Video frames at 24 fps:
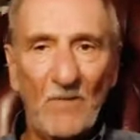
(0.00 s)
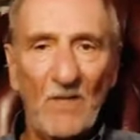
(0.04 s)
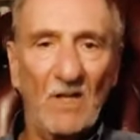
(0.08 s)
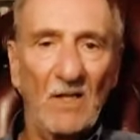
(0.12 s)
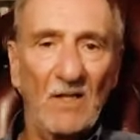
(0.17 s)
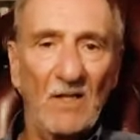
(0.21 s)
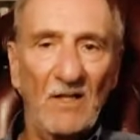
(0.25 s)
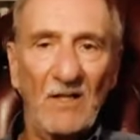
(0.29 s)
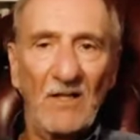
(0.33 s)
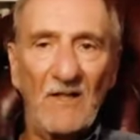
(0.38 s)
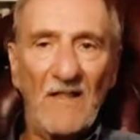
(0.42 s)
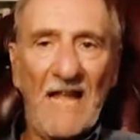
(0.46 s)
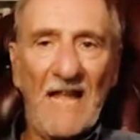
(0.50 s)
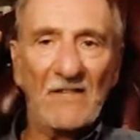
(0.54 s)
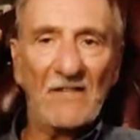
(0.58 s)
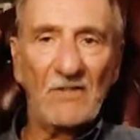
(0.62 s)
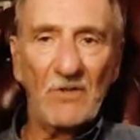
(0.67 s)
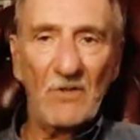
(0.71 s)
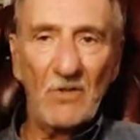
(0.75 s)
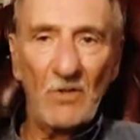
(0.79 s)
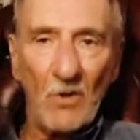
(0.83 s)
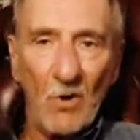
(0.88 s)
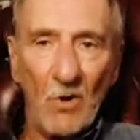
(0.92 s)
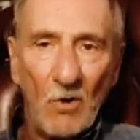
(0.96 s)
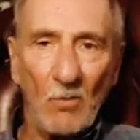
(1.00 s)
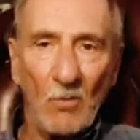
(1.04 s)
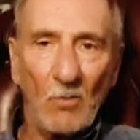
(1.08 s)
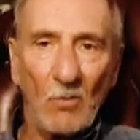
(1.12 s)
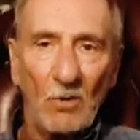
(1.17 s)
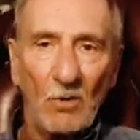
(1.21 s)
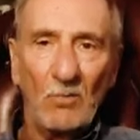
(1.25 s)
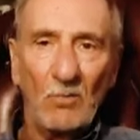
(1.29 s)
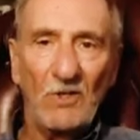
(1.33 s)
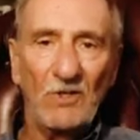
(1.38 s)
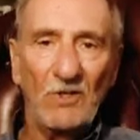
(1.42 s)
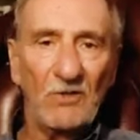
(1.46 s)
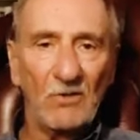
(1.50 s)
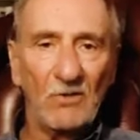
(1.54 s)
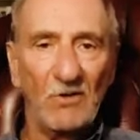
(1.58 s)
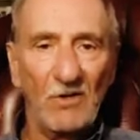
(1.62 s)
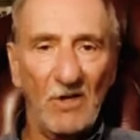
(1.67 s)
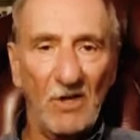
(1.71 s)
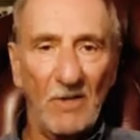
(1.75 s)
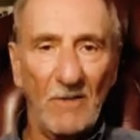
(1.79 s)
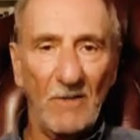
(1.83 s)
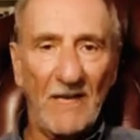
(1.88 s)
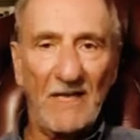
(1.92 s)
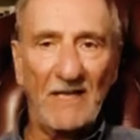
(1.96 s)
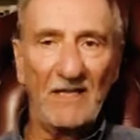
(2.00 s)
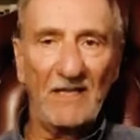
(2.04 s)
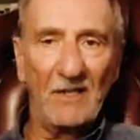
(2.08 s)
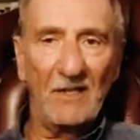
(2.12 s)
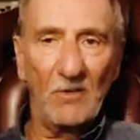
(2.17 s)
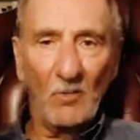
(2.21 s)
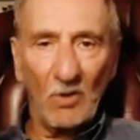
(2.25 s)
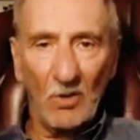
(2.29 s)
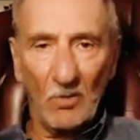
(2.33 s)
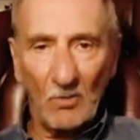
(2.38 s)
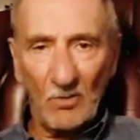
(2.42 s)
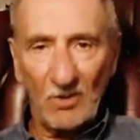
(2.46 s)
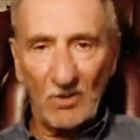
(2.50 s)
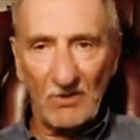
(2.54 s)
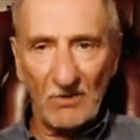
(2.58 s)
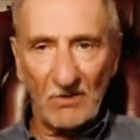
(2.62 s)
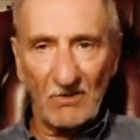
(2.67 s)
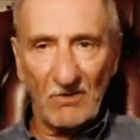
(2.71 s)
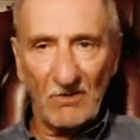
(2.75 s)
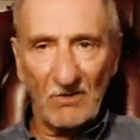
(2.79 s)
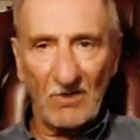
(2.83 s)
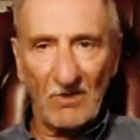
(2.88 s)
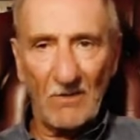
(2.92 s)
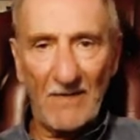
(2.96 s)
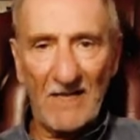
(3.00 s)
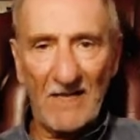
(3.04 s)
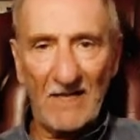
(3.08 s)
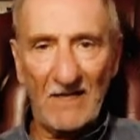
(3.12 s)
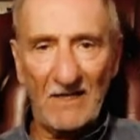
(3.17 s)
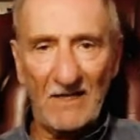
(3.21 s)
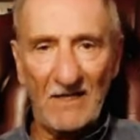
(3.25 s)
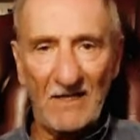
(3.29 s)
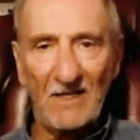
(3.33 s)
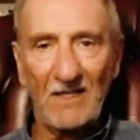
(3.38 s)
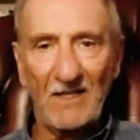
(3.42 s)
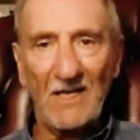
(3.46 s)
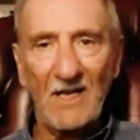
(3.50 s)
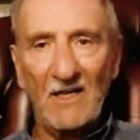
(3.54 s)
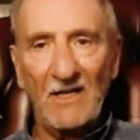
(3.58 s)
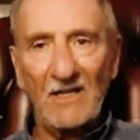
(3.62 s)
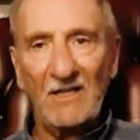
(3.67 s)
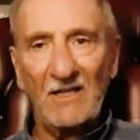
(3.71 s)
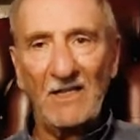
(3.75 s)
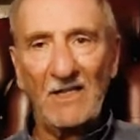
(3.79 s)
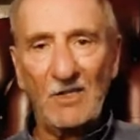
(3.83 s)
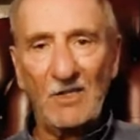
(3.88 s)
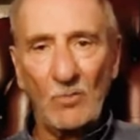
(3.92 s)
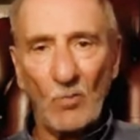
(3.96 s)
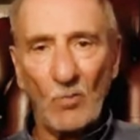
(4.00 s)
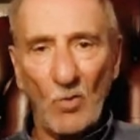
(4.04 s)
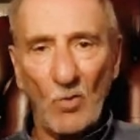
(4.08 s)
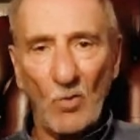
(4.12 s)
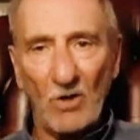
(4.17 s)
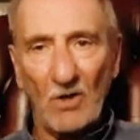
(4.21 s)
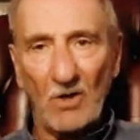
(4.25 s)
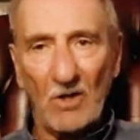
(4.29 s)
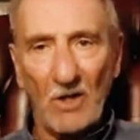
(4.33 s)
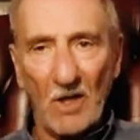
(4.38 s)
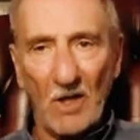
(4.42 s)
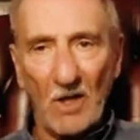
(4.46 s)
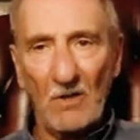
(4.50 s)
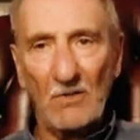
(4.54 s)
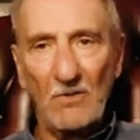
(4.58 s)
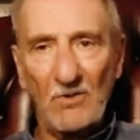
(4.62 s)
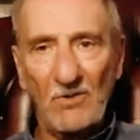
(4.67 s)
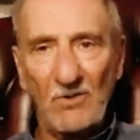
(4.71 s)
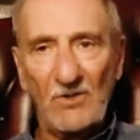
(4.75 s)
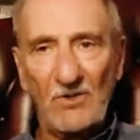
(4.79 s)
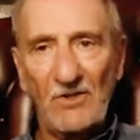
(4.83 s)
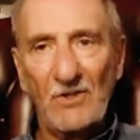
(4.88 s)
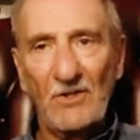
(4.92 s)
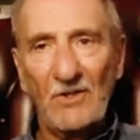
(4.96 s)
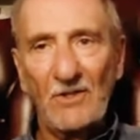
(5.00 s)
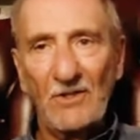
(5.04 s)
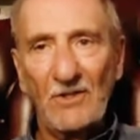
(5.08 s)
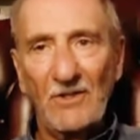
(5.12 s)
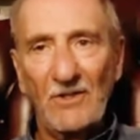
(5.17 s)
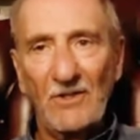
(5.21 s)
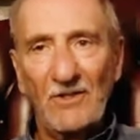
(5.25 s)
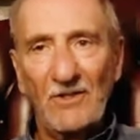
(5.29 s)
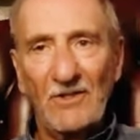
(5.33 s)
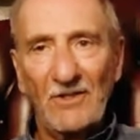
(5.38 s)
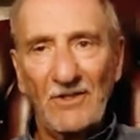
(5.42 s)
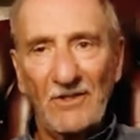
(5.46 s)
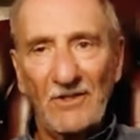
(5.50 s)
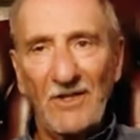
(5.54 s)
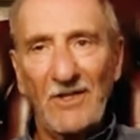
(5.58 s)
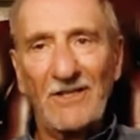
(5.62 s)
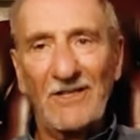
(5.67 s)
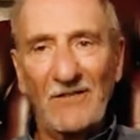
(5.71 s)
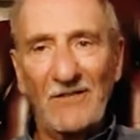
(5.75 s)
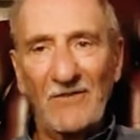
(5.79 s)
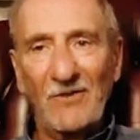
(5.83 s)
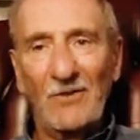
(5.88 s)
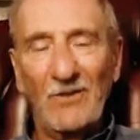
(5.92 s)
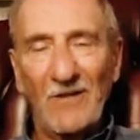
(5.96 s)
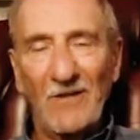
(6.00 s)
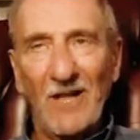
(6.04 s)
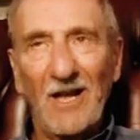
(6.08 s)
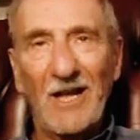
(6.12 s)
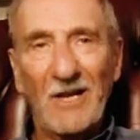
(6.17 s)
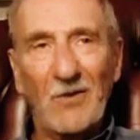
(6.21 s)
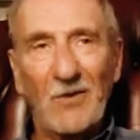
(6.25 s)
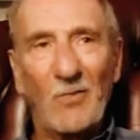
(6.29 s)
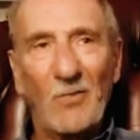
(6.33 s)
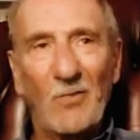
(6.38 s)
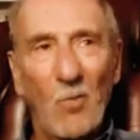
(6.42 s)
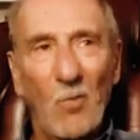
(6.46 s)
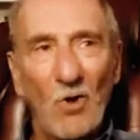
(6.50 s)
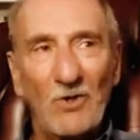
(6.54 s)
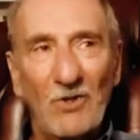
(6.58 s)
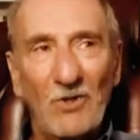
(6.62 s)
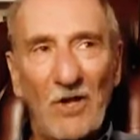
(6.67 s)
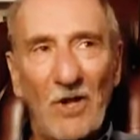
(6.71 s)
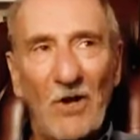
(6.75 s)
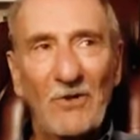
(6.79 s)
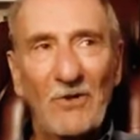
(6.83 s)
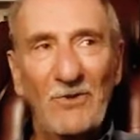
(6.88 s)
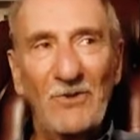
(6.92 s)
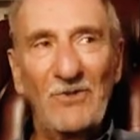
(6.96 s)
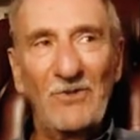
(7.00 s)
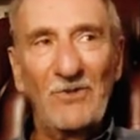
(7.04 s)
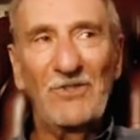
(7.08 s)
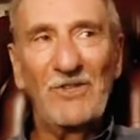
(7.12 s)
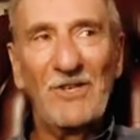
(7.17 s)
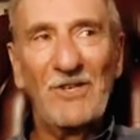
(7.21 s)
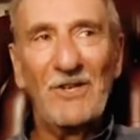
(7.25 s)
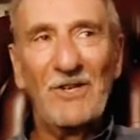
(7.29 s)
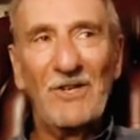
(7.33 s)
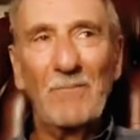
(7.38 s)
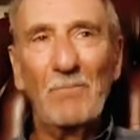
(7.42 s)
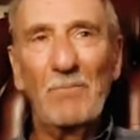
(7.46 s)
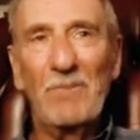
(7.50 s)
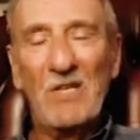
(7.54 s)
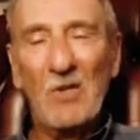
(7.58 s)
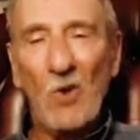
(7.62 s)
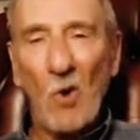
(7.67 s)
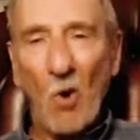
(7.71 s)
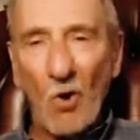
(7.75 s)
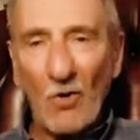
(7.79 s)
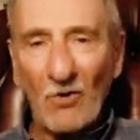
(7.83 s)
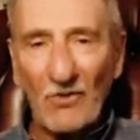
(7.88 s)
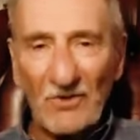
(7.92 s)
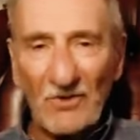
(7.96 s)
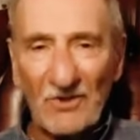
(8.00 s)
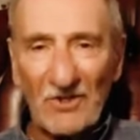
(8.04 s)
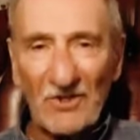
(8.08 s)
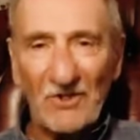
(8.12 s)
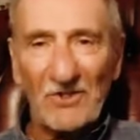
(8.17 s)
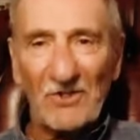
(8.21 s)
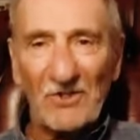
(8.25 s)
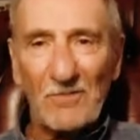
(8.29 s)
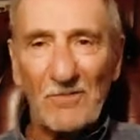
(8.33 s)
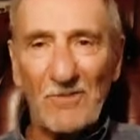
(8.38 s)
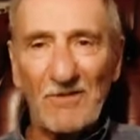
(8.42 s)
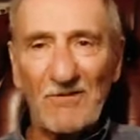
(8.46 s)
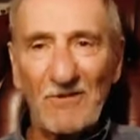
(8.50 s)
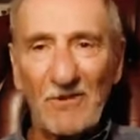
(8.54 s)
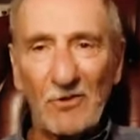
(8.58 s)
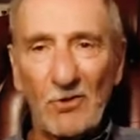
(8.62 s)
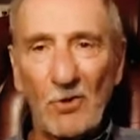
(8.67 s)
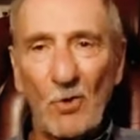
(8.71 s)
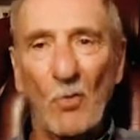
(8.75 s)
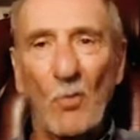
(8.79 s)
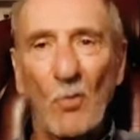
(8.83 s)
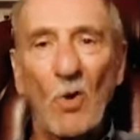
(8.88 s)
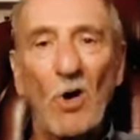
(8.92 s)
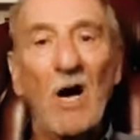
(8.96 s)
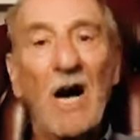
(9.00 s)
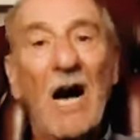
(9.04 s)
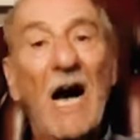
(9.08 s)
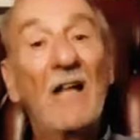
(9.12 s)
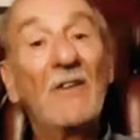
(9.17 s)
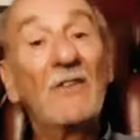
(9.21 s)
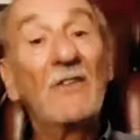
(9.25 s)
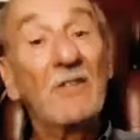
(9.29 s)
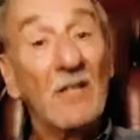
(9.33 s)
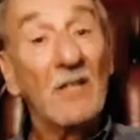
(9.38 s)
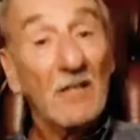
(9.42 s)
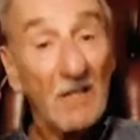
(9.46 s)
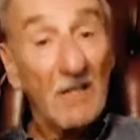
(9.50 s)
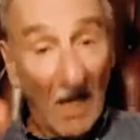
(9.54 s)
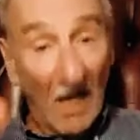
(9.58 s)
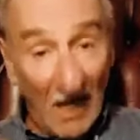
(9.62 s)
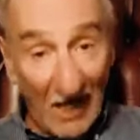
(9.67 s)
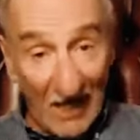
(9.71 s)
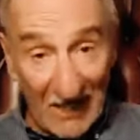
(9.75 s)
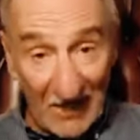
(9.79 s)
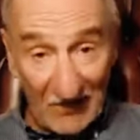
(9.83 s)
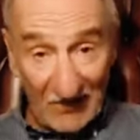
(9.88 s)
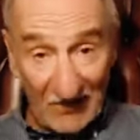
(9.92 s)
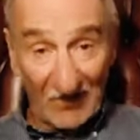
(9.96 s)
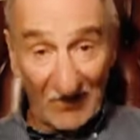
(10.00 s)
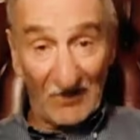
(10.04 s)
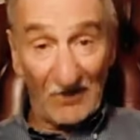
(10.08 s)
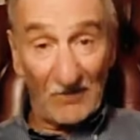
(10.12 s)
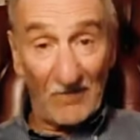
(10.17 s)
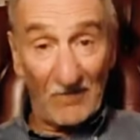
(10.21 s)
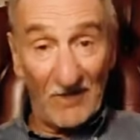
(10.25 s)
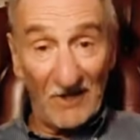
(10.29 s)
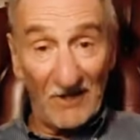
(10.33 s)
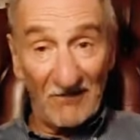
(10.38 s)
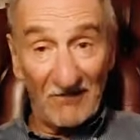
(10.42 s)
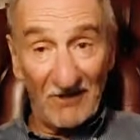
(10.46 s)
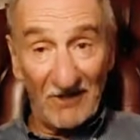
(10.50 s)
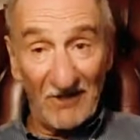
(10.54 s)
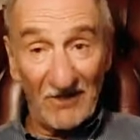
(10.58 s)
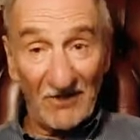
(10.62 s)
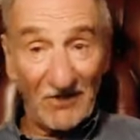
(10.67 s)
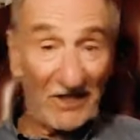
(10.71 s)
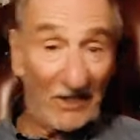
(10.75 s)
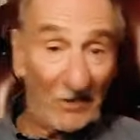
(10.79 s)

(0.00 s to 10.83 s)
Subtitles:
And that's not what we're talking about here. What we're talking about here is what goes, you know, if you like, what goes beyond experience or what underlies experience.